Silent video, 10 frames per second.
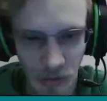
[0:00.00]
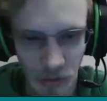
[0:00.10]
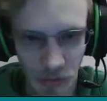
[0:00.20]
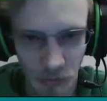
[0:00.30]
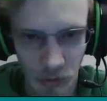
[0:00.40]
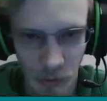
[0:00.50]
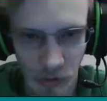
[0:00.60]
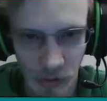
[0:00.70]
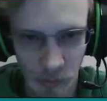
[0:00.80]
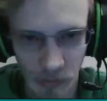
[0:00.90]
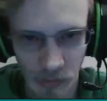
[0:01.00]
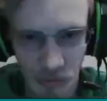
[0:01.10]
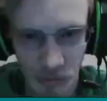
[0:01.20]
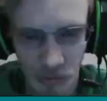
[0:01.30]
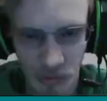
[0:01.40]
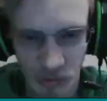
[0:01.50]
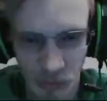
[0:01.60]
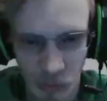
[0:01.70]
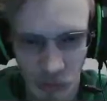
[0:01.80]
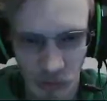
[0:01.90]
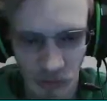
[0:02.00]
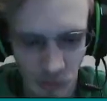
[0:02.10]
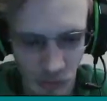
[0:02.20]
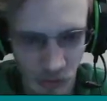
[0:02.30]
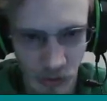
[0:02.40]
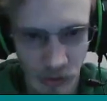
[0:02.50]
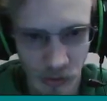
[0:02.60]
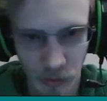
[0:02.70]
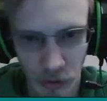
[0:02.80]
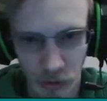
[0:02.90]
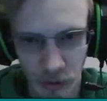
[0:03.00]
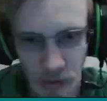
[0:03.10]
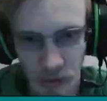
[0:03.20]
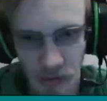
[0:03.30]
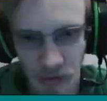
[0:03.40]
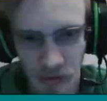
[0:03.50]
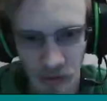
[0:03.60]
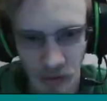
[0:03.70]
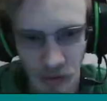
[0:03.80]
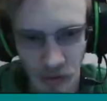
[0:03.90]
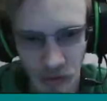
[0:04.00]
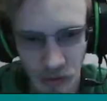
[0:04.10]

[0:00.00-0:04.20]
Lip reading: And then video games are more typically now rendered at 60.